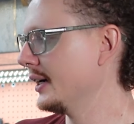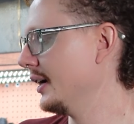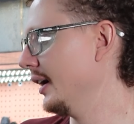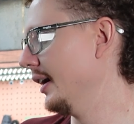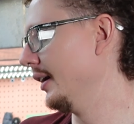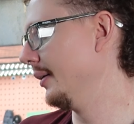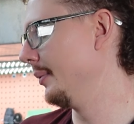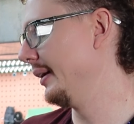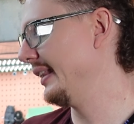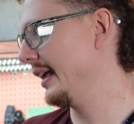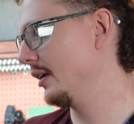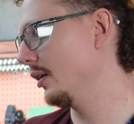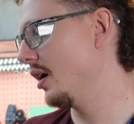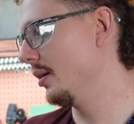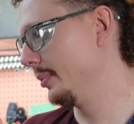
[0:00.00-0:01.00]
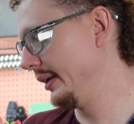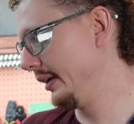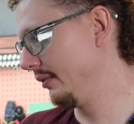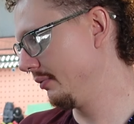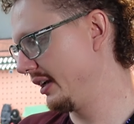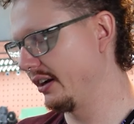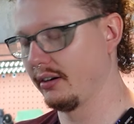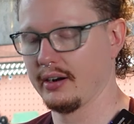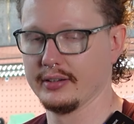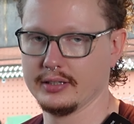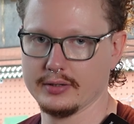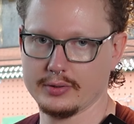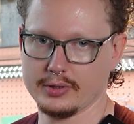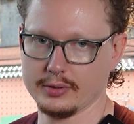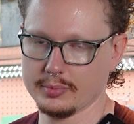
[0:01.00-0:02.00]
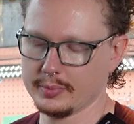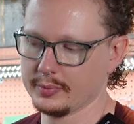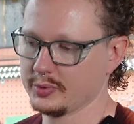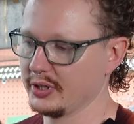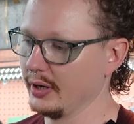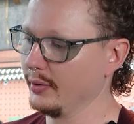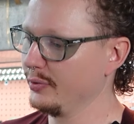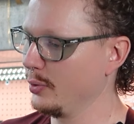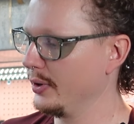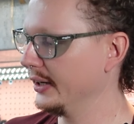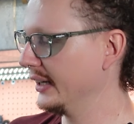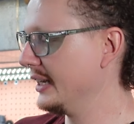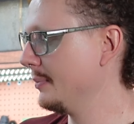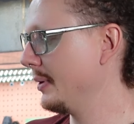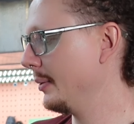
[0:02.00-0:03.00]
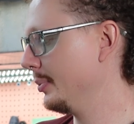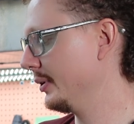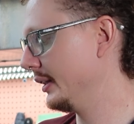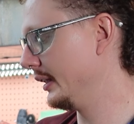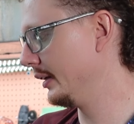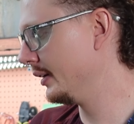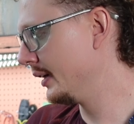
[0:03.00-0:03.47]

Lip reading: and that'll all be here on YouTube. So if you want to keep up with